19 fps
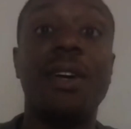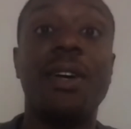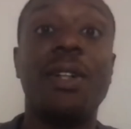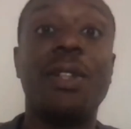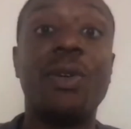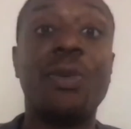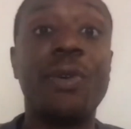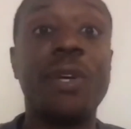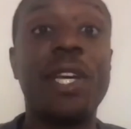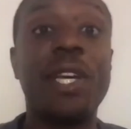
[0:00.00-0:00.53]

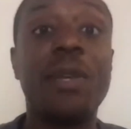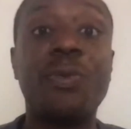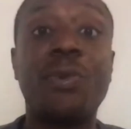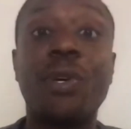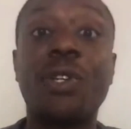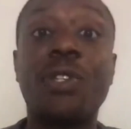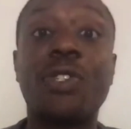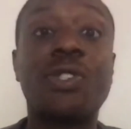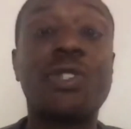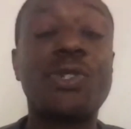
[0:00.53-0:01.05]
Lorene,
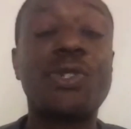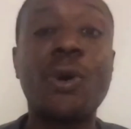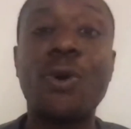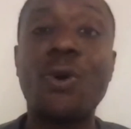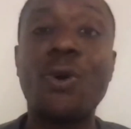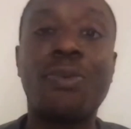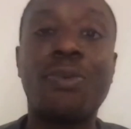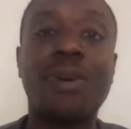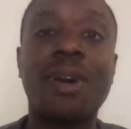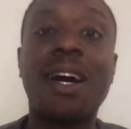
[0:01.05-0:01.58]
we're
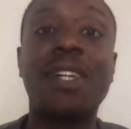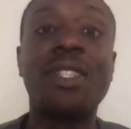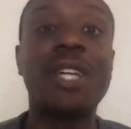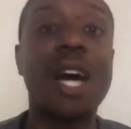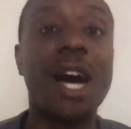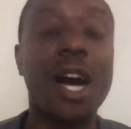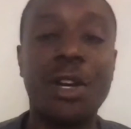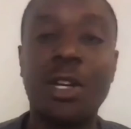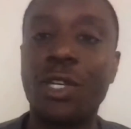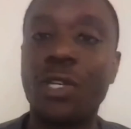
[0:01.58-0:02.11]
so proud to
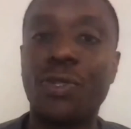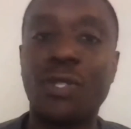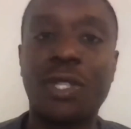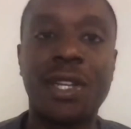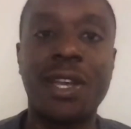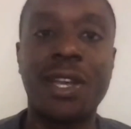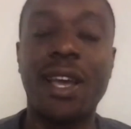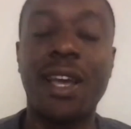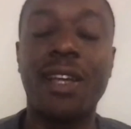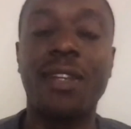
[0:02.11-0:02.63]
honor you
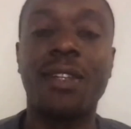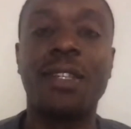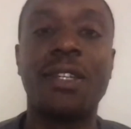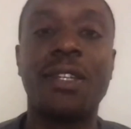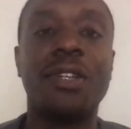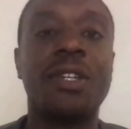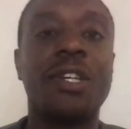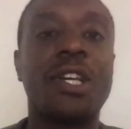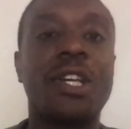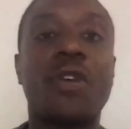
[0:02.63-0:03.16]
tonight.
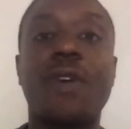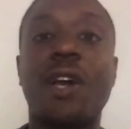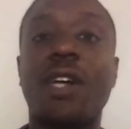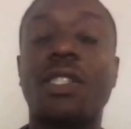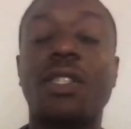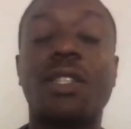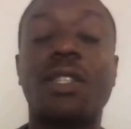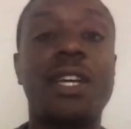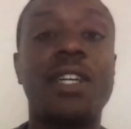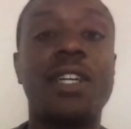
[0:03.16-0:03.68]

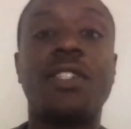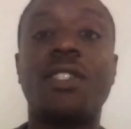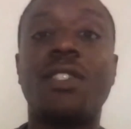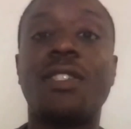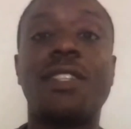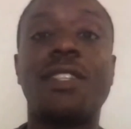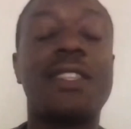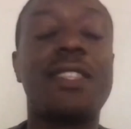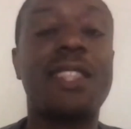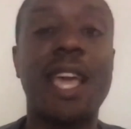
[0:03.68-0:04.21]
Congratulations
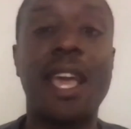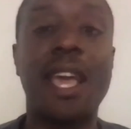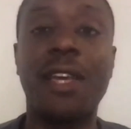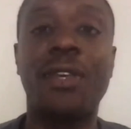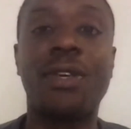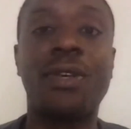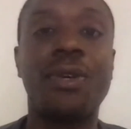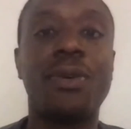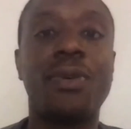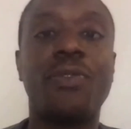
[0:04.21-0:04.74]
and
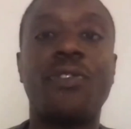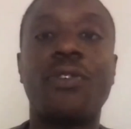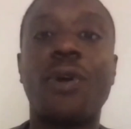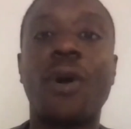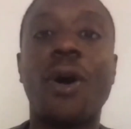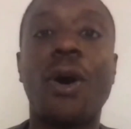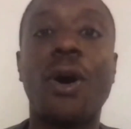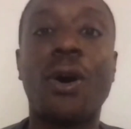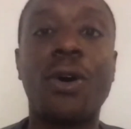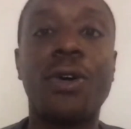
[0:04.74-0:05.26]
thank you
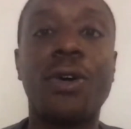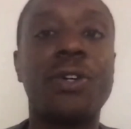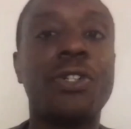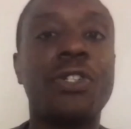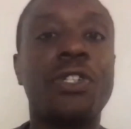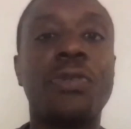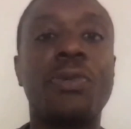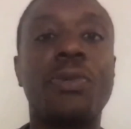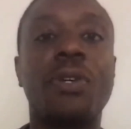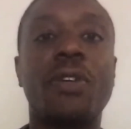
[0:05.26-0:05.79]
for all you're
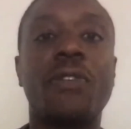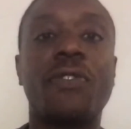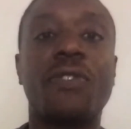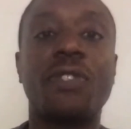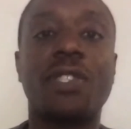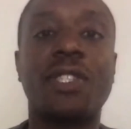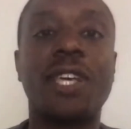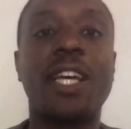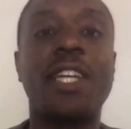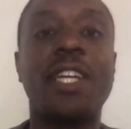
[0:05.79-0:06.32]
doing for the
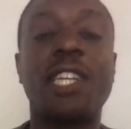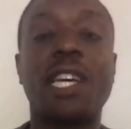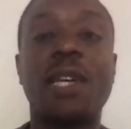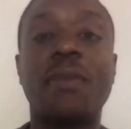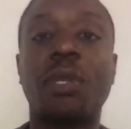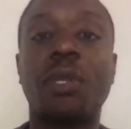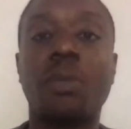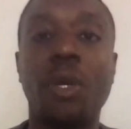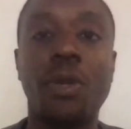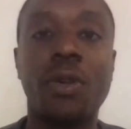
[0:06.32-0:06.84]
St.
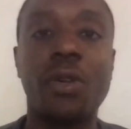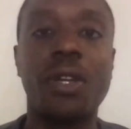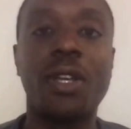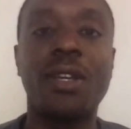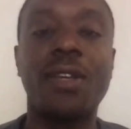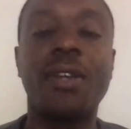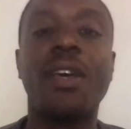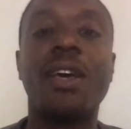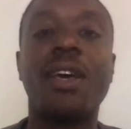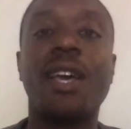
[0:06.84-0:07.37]
James
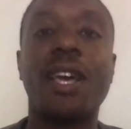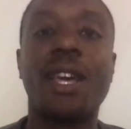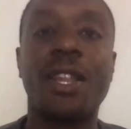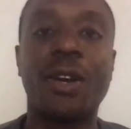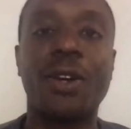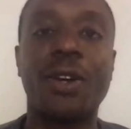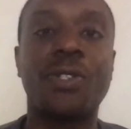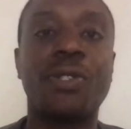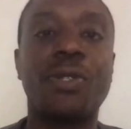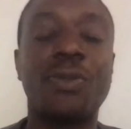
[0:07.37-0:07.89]
community and
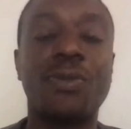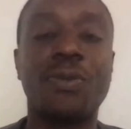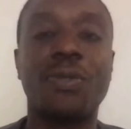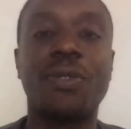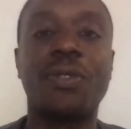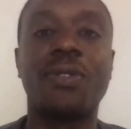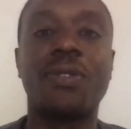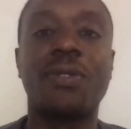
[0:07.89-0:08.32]
our students.